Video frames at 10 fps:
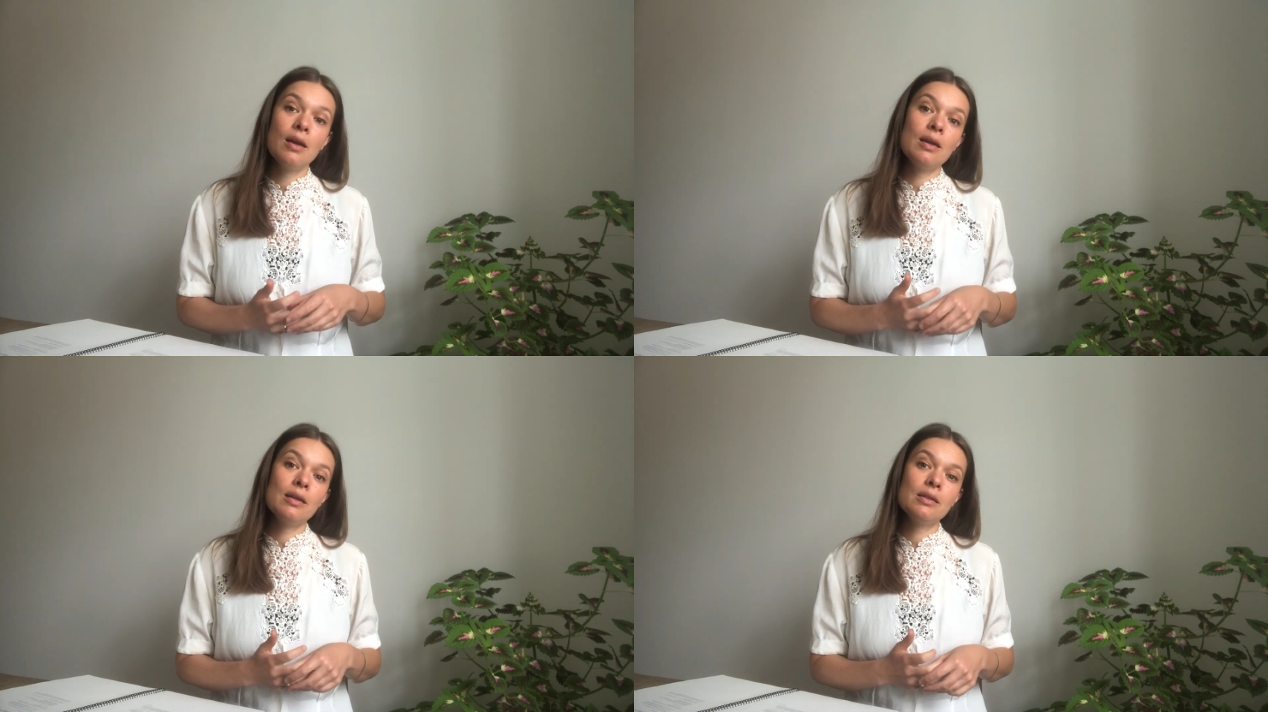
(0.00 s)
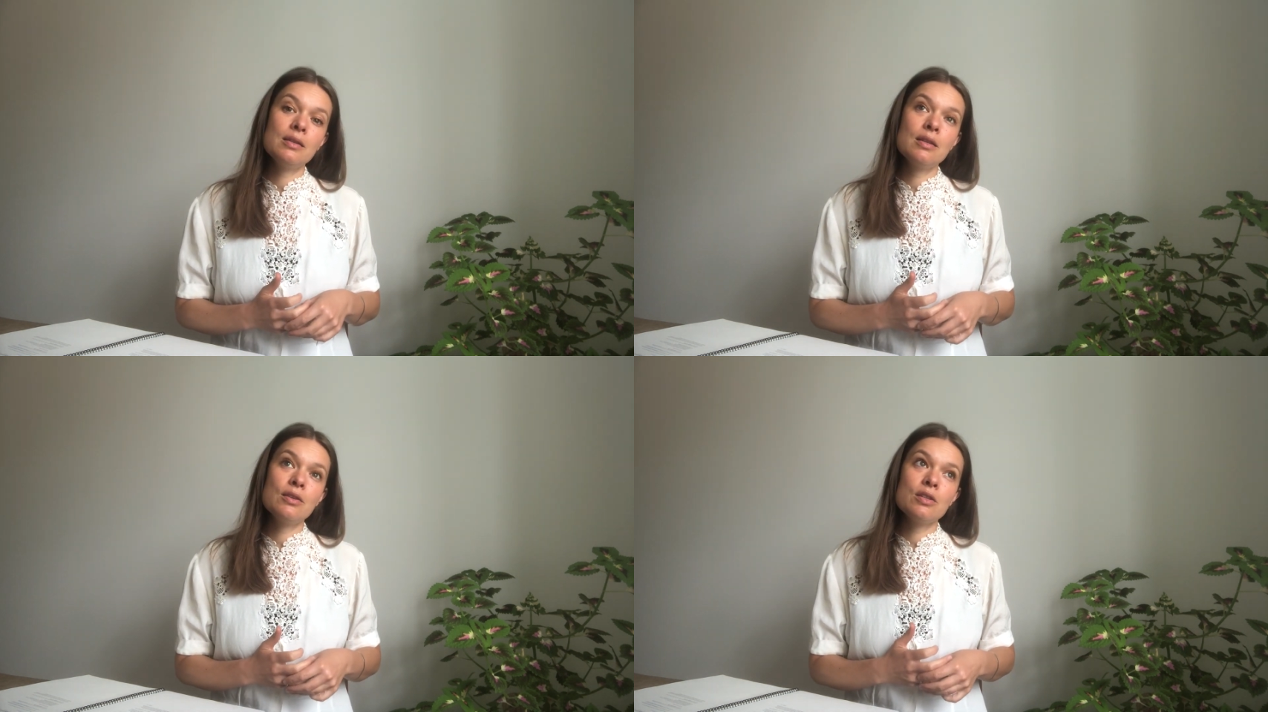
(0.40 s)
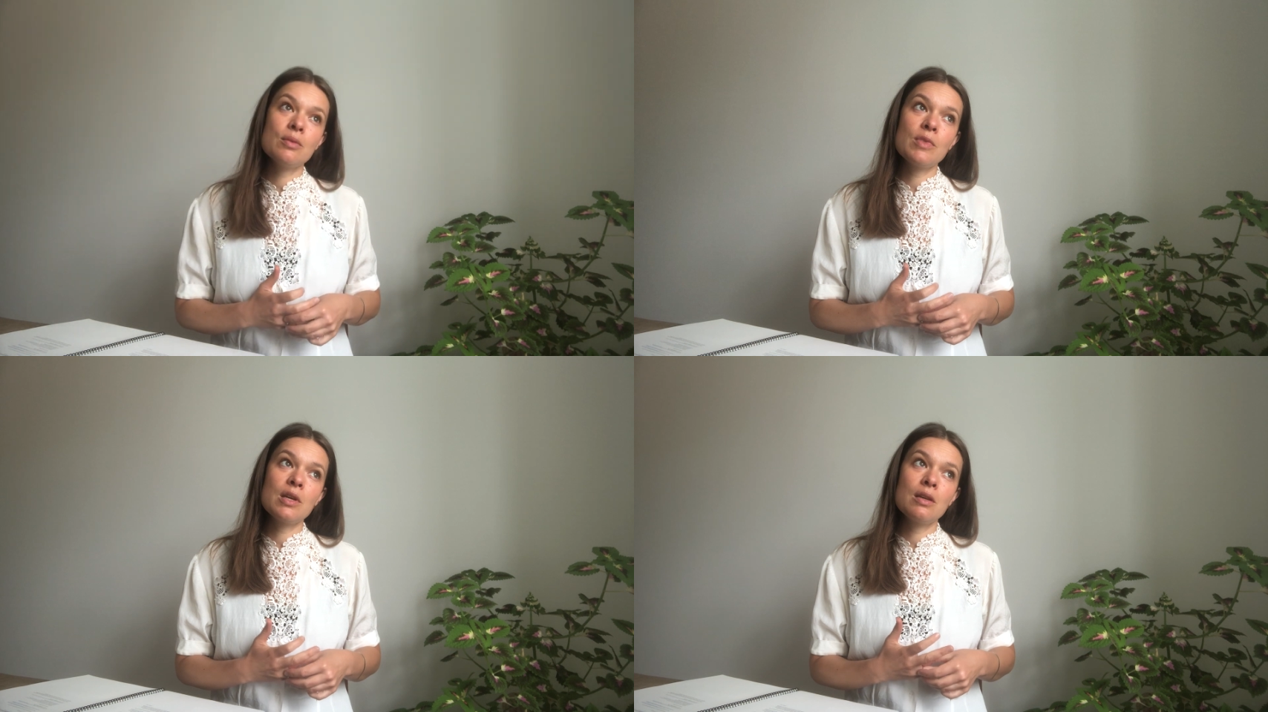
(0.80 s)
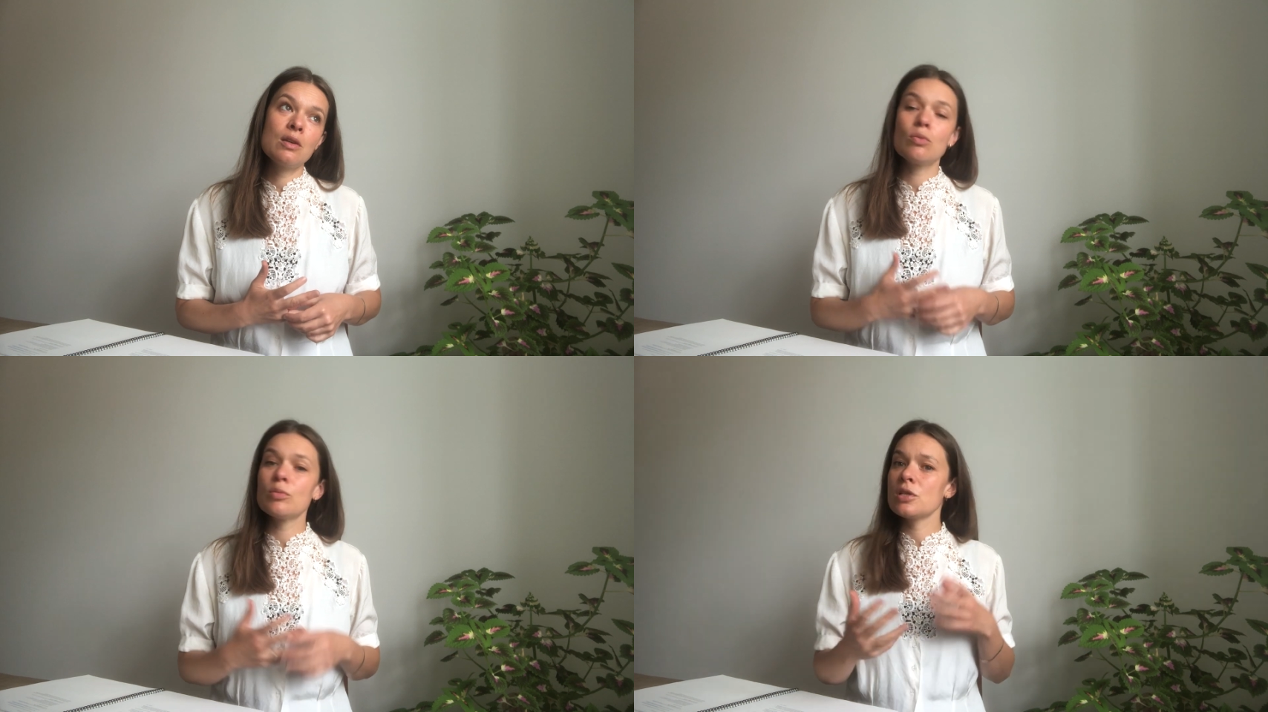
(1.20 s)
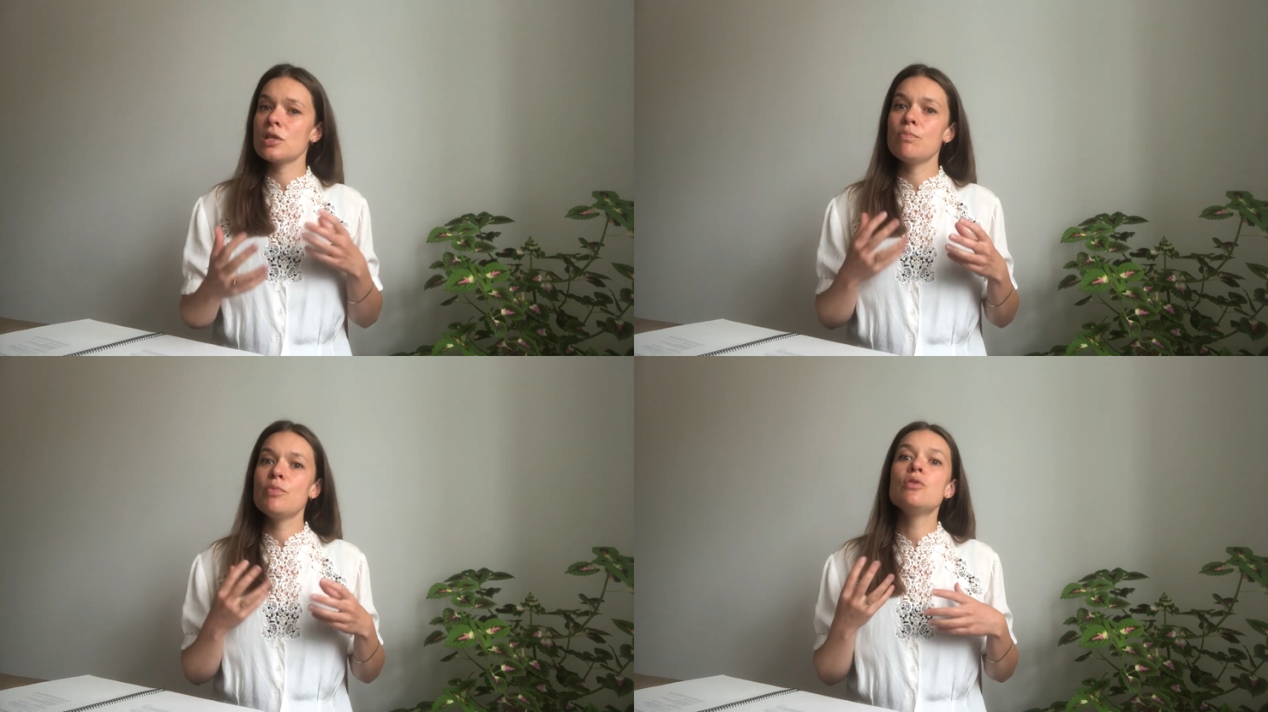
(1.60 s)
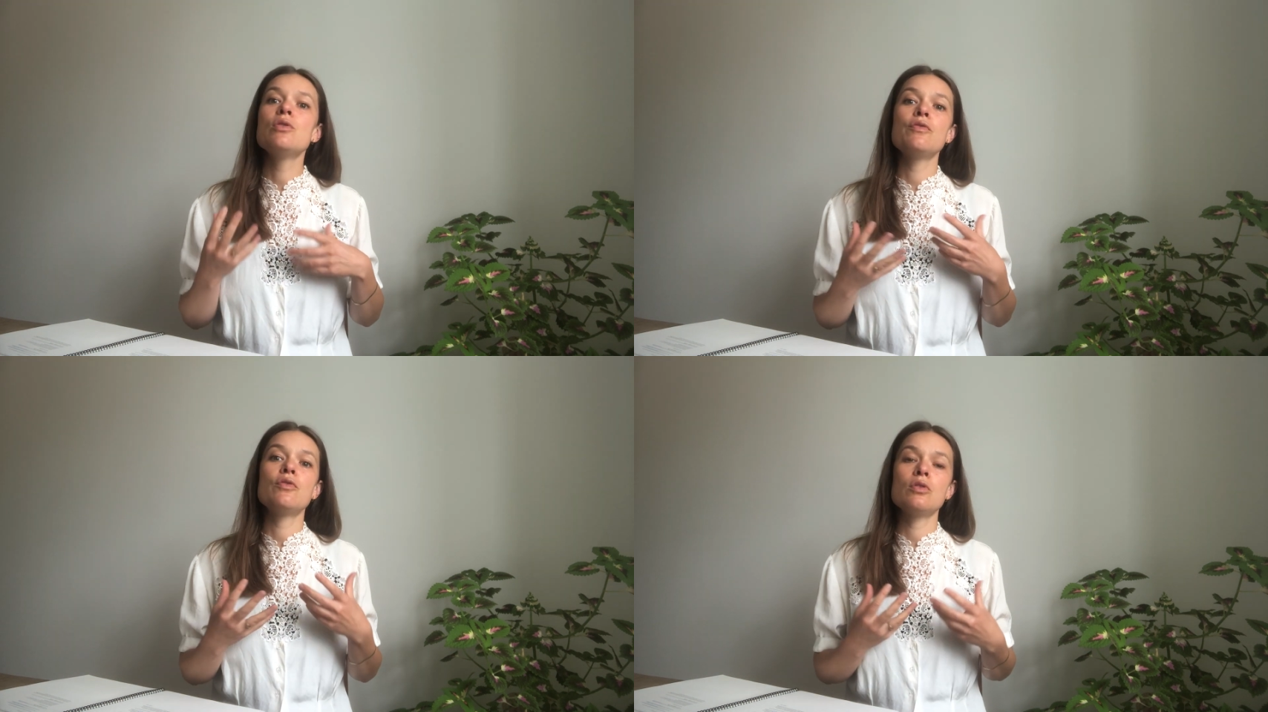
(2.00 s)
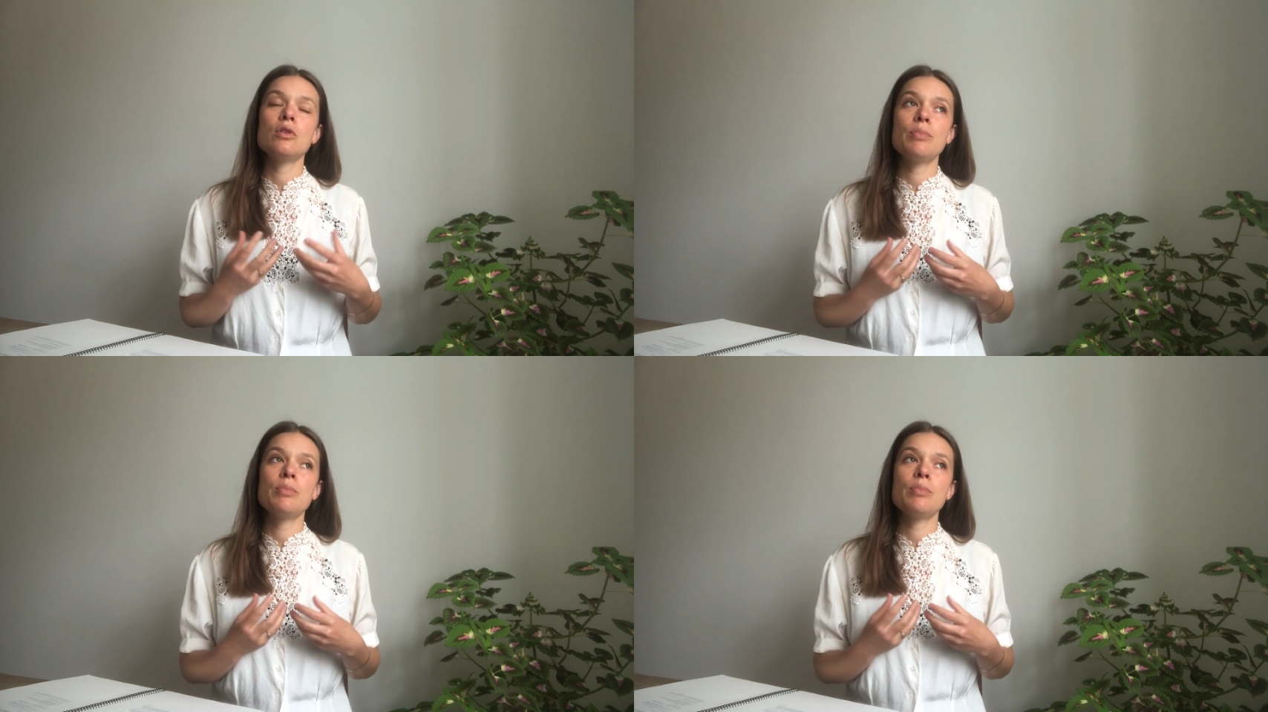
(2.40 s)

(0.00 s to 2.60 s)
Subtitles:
And there's something enormously beautiful